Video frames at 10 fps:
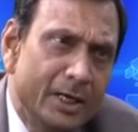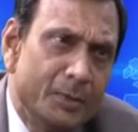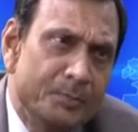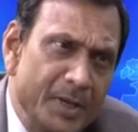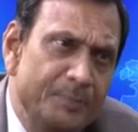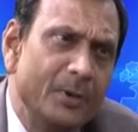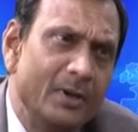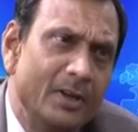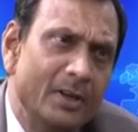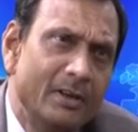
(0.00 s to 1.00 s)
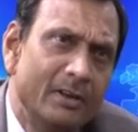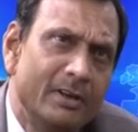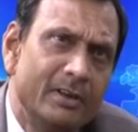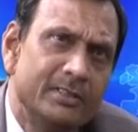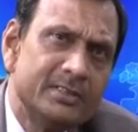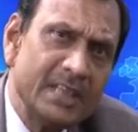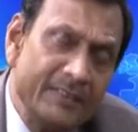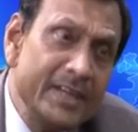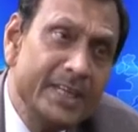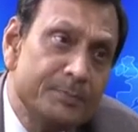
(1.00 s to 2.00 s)
people, 70%,
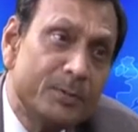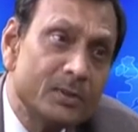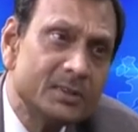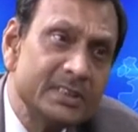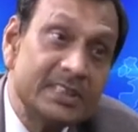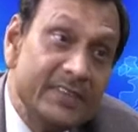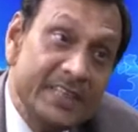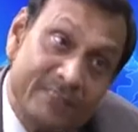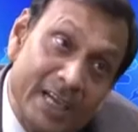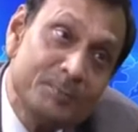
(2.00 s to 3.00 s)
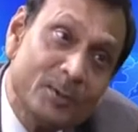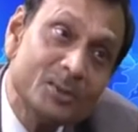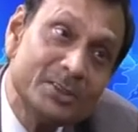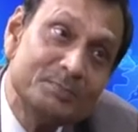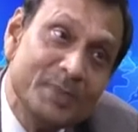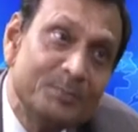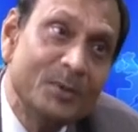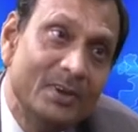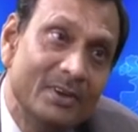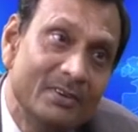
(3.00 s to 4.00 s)
75%
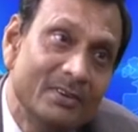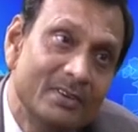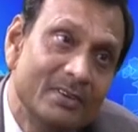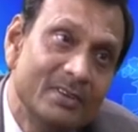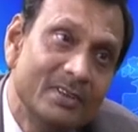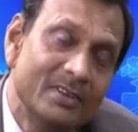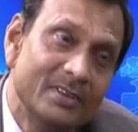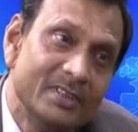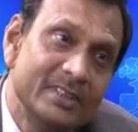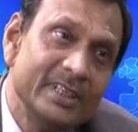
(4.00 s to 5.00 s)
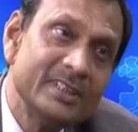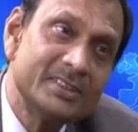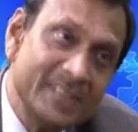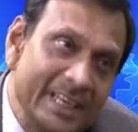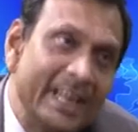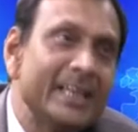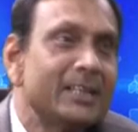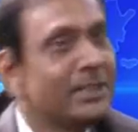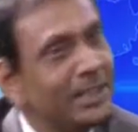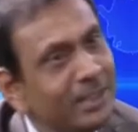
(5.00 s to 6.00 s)
people, they still
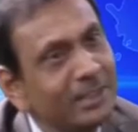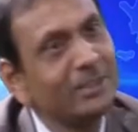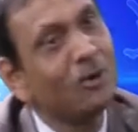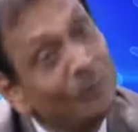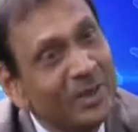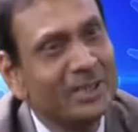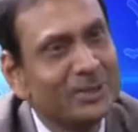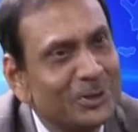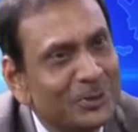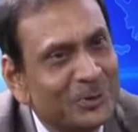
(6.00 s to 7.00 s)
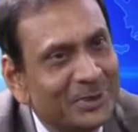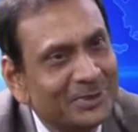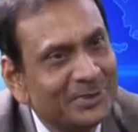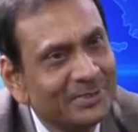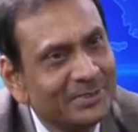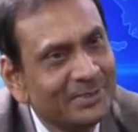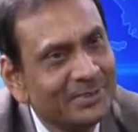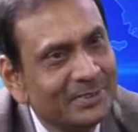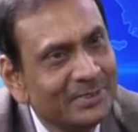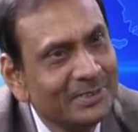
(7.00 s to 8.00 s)
like the government institution,
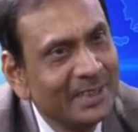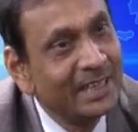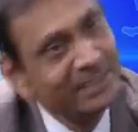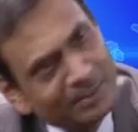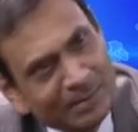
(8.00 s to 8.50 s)
and they will